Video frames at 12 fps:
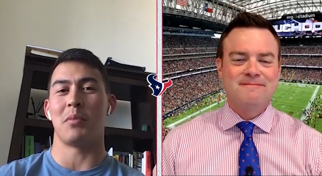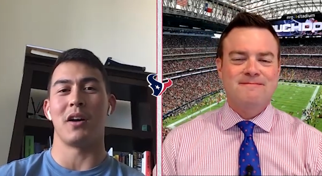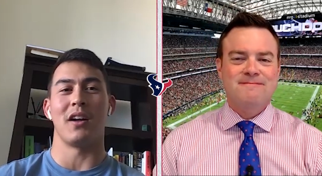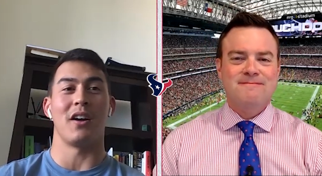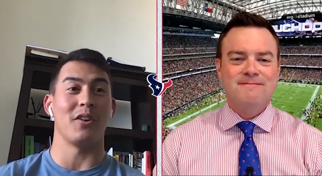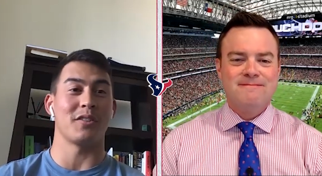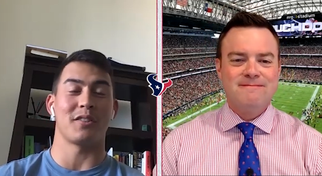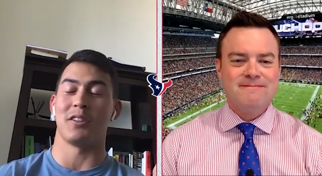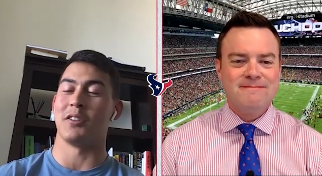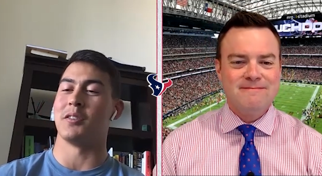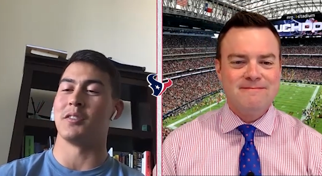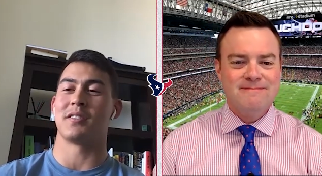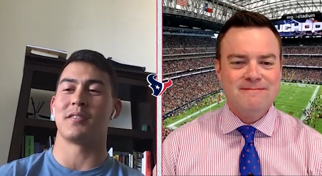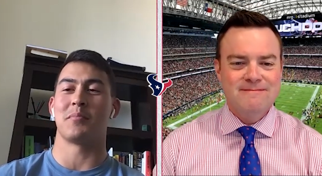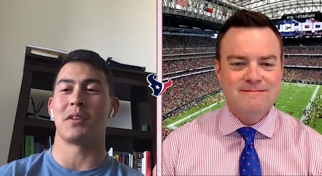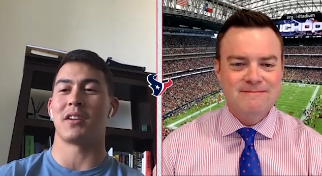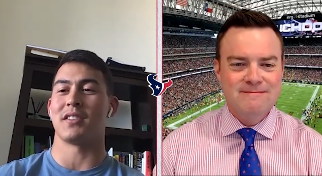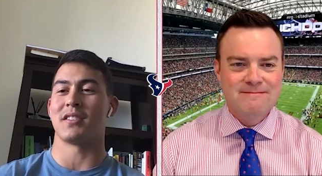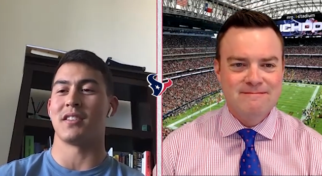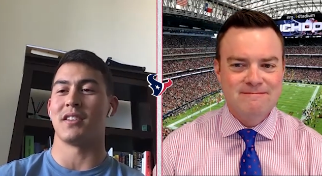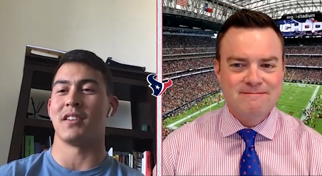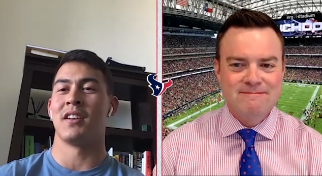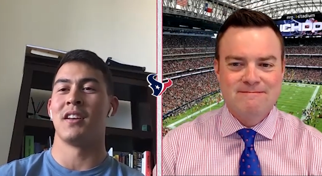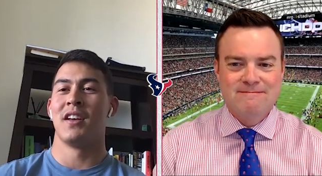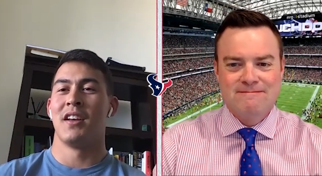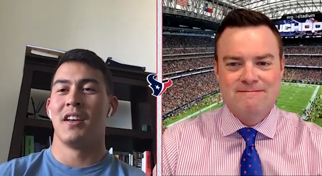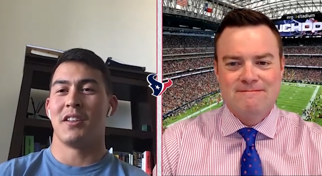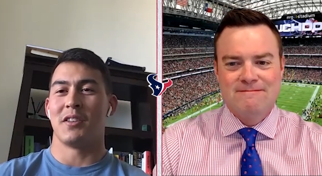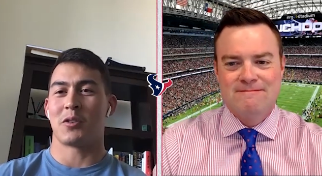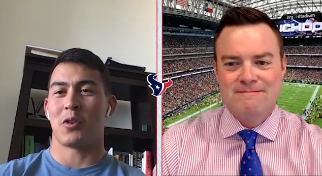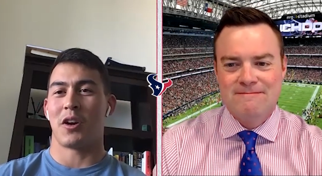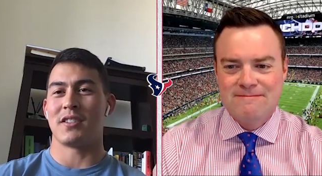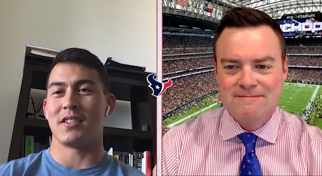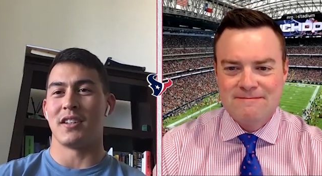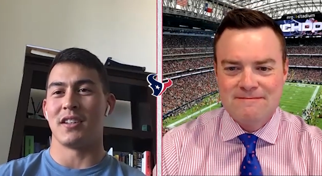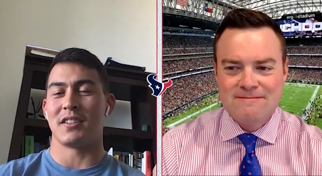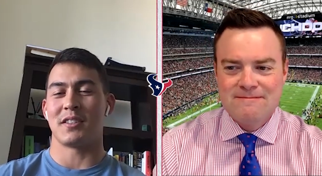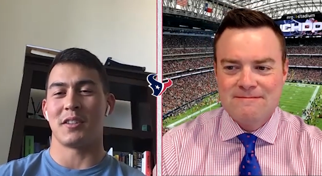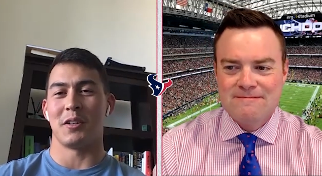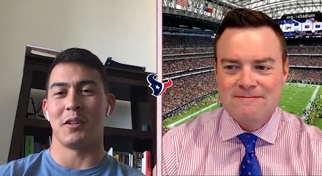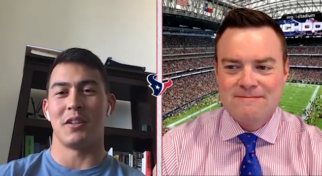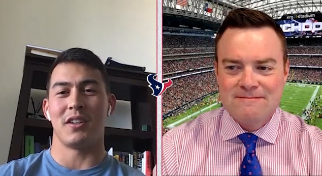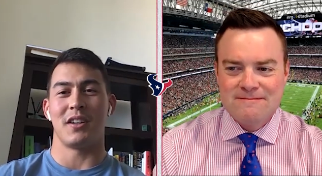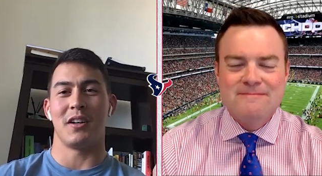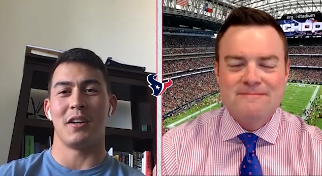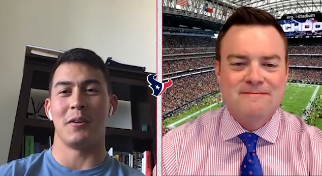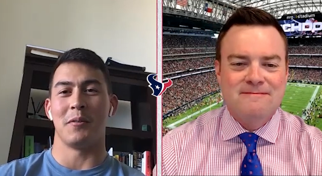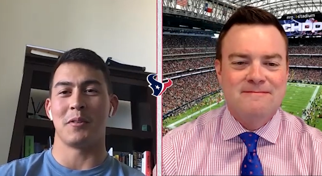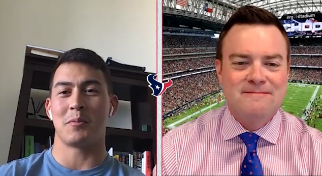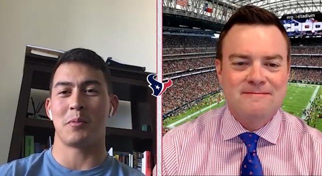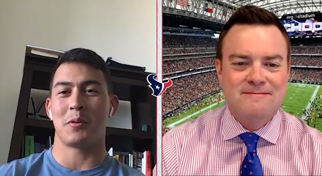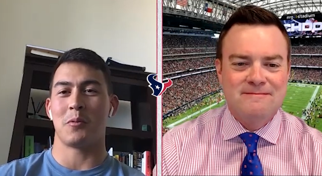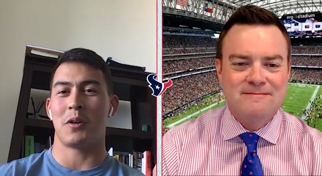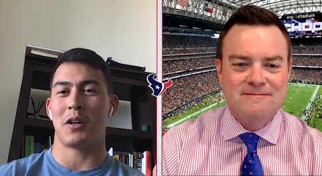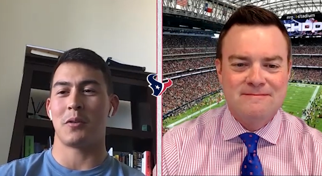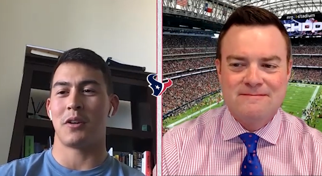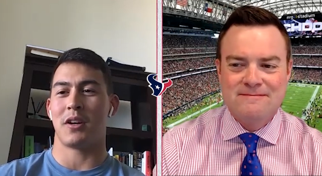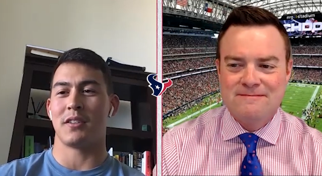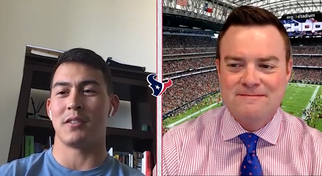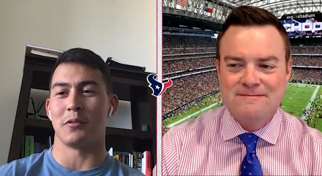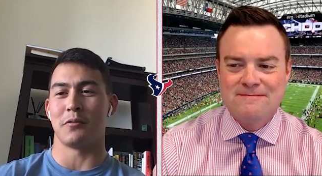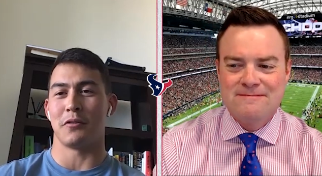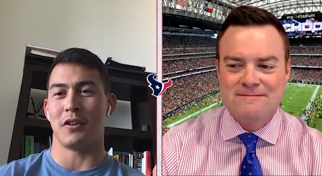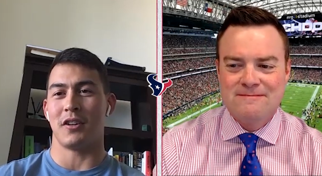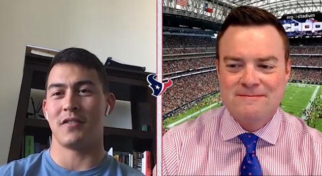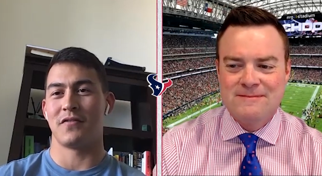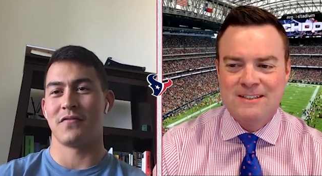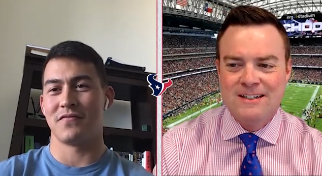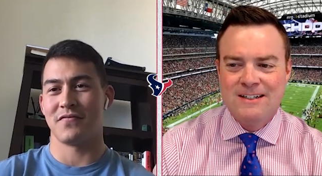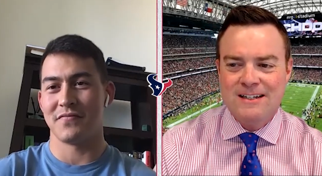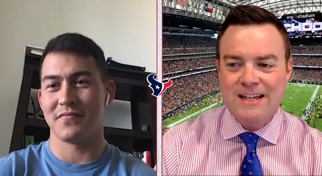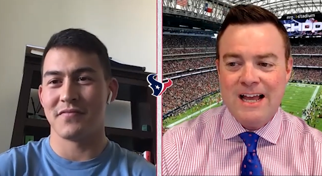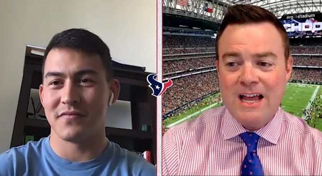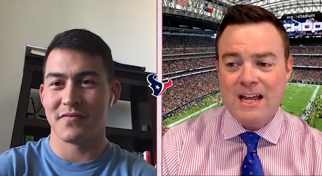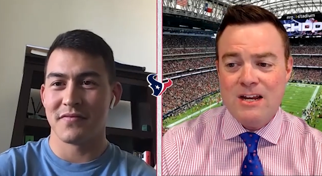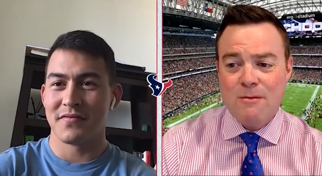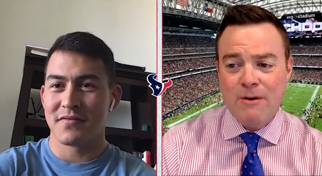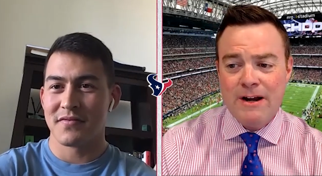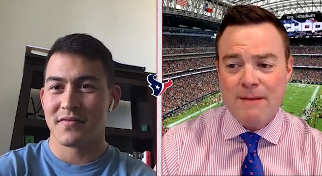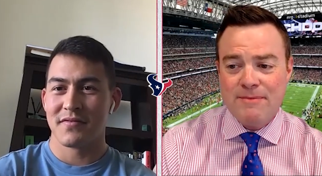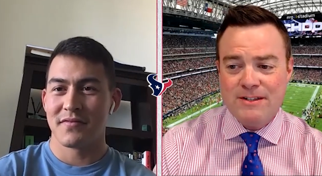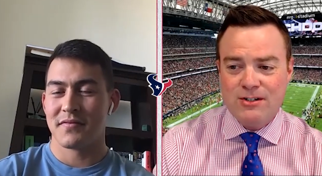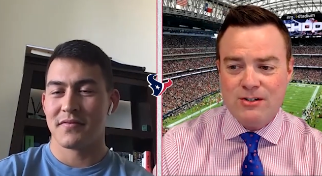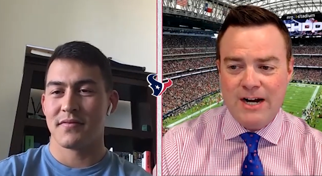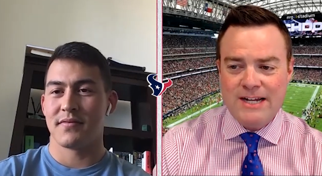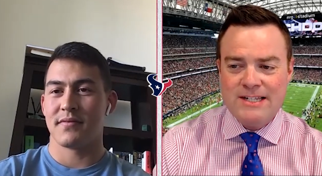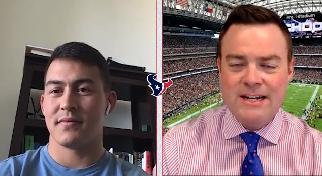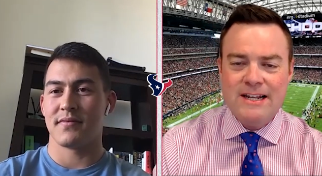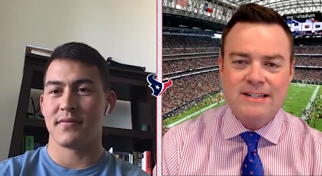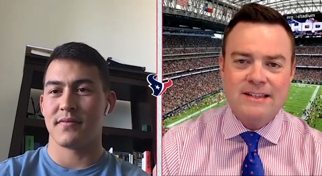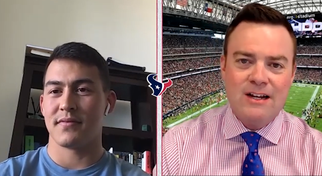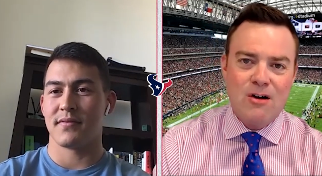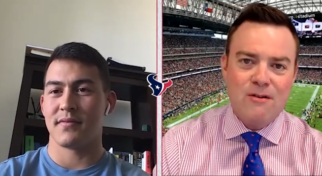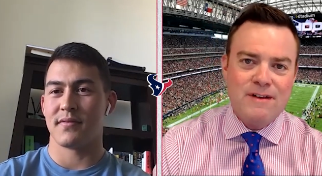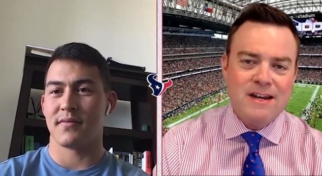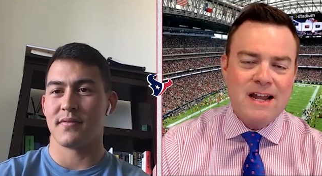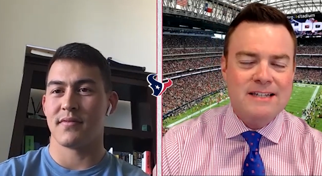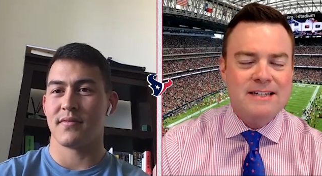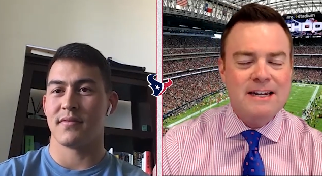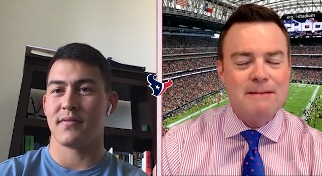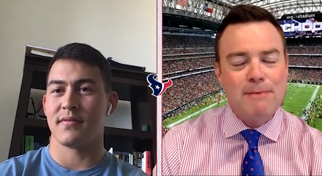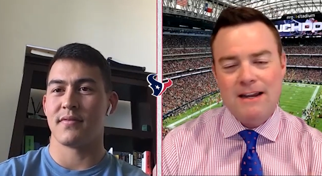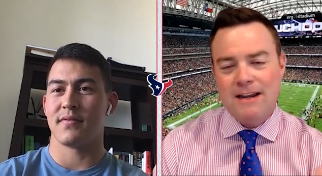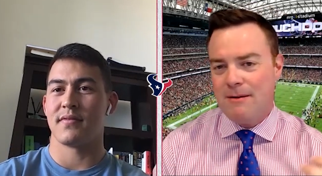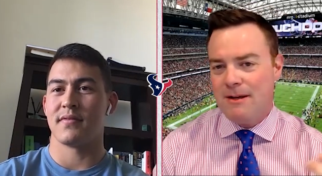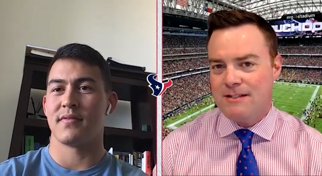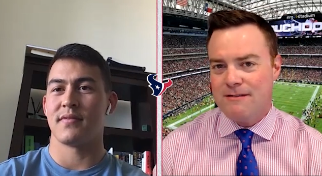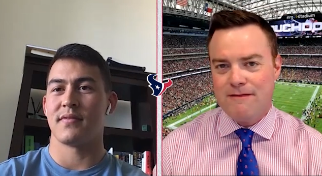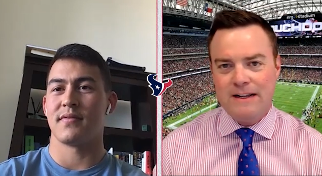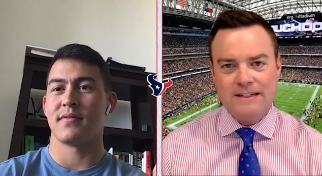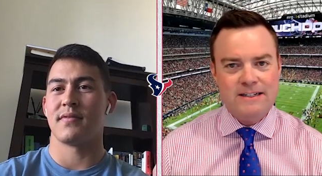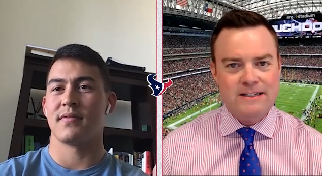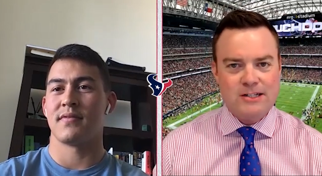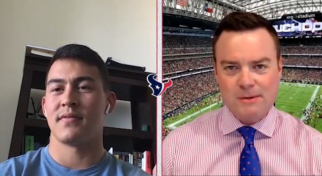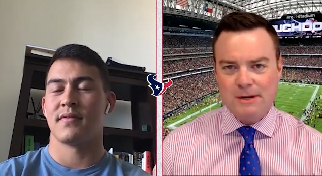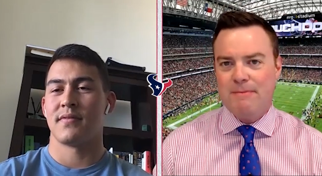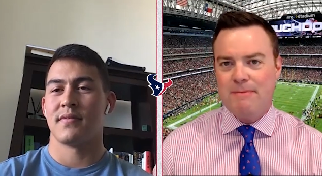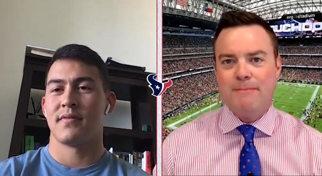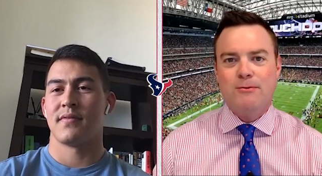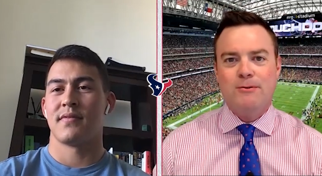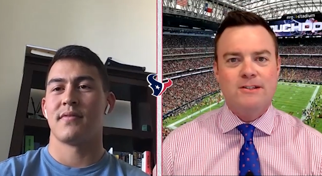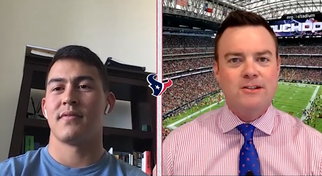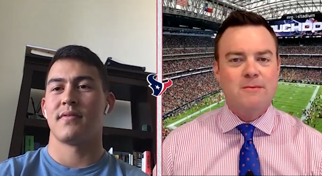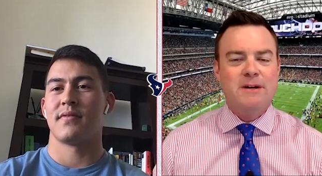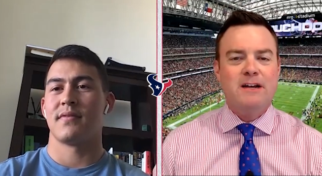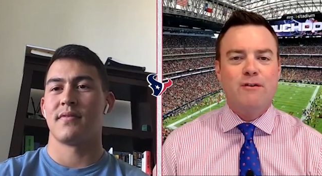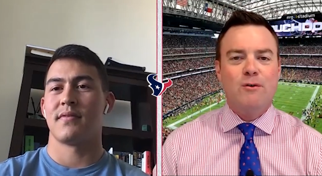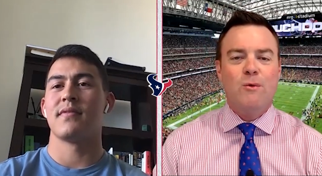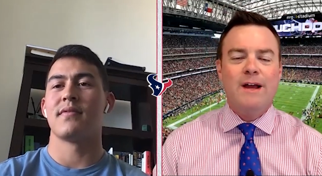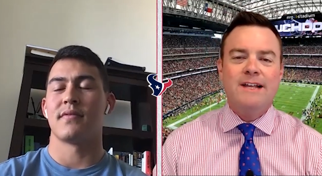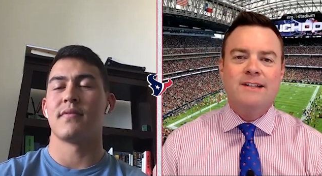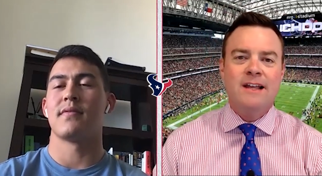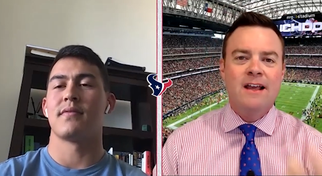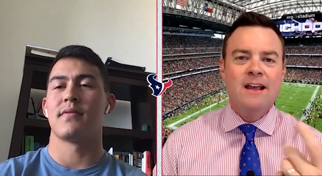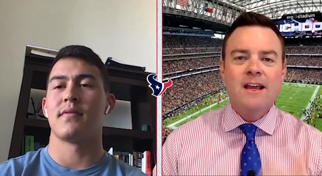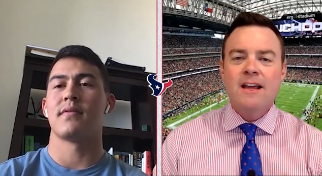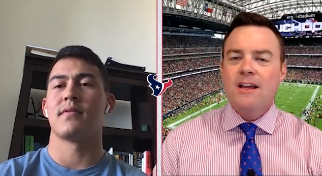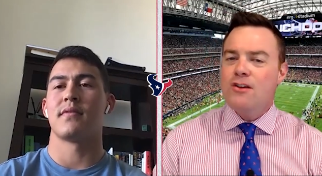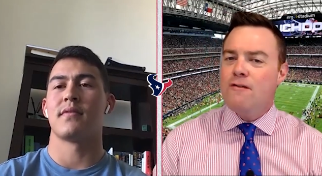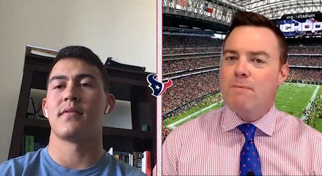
Speaker 1: but also because of this craziness. So it's been a wild ride so far.
Speaker 2: Yeah, and you bring up this craziness. The COVID-19 pandemic has affected so many people in so many different ways. You've